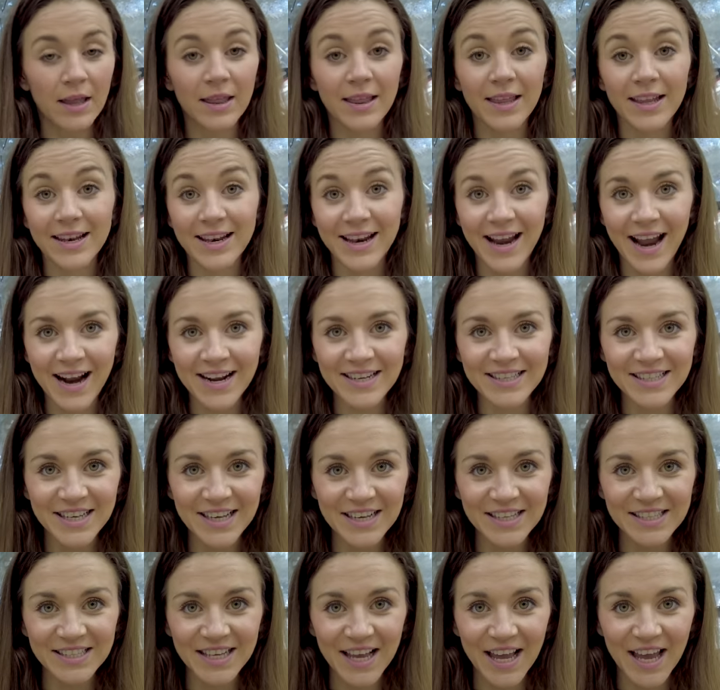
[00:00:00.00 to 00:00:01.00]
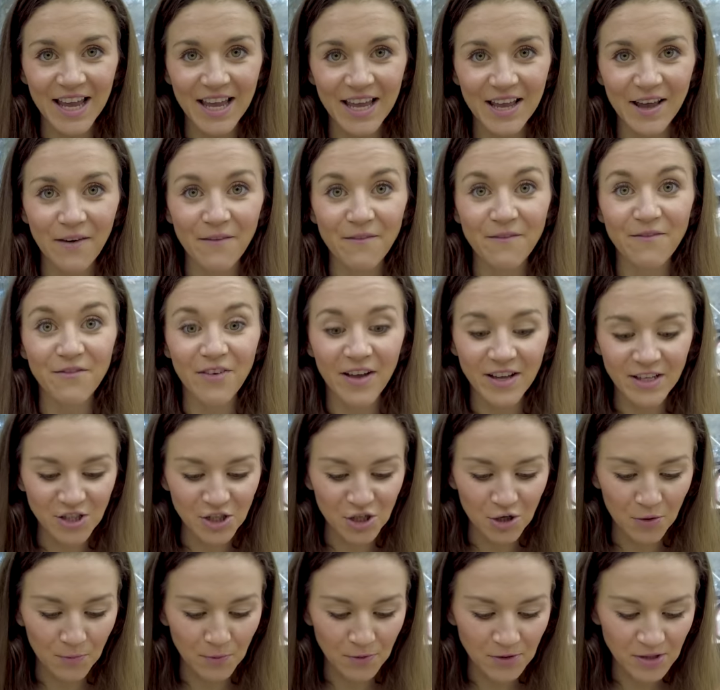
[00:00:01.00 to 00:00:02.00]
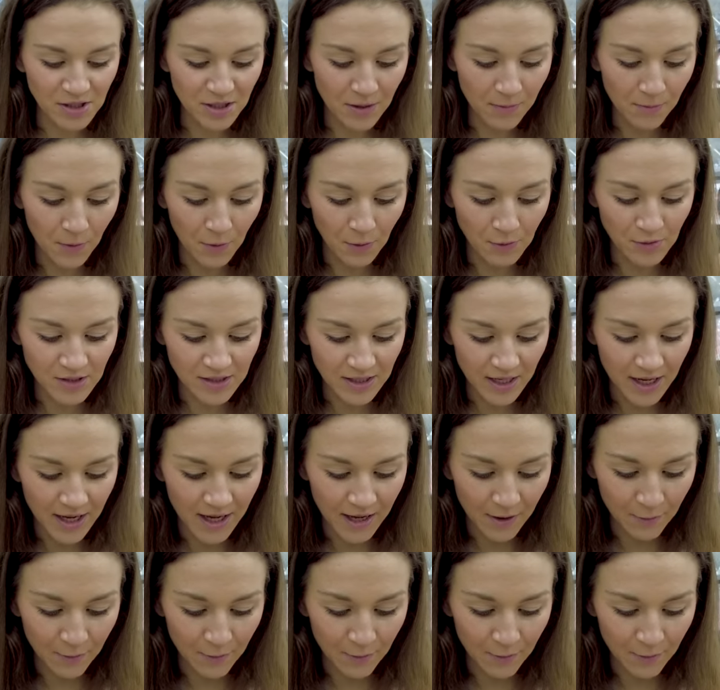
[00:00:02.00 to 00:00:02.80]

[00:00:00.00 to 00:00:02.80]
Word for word: The next is a vegetable samosa,